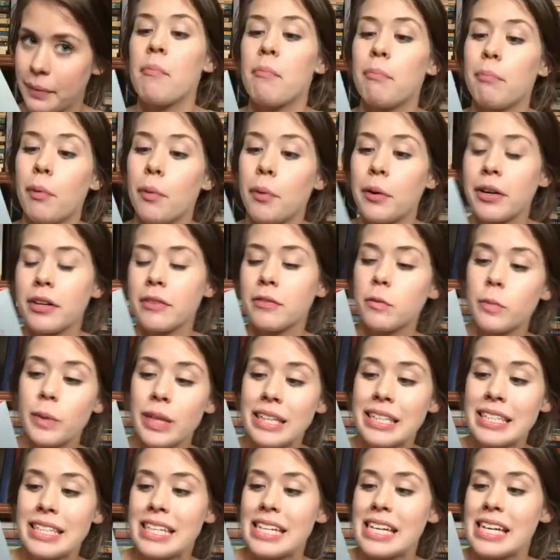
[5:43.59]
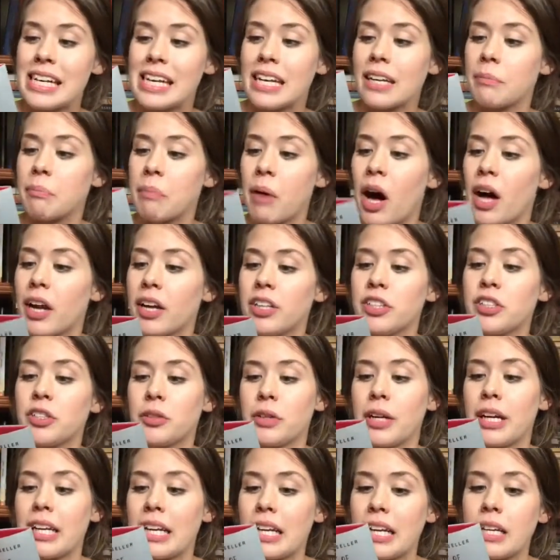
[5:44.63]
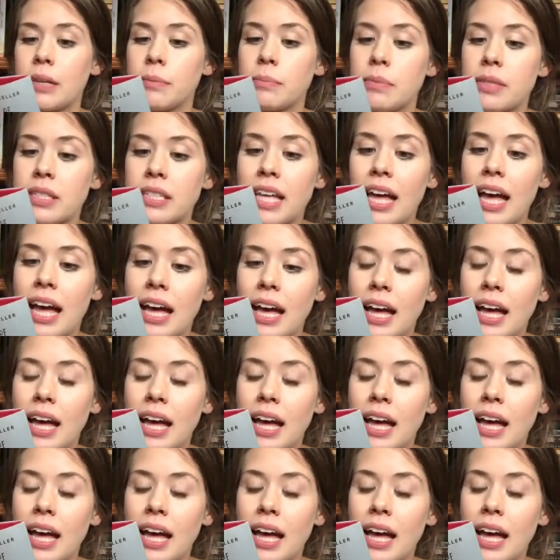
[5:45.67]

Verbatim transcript: bored of weak tea and potted geraniums,